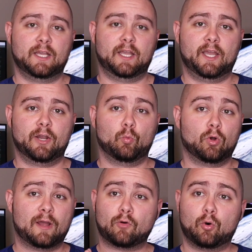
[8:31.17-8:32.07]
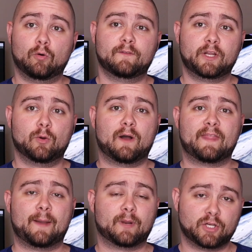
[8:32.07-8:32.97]
And we'll have a whole video on
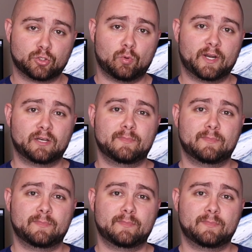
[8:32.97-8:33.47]
that, but I just wanted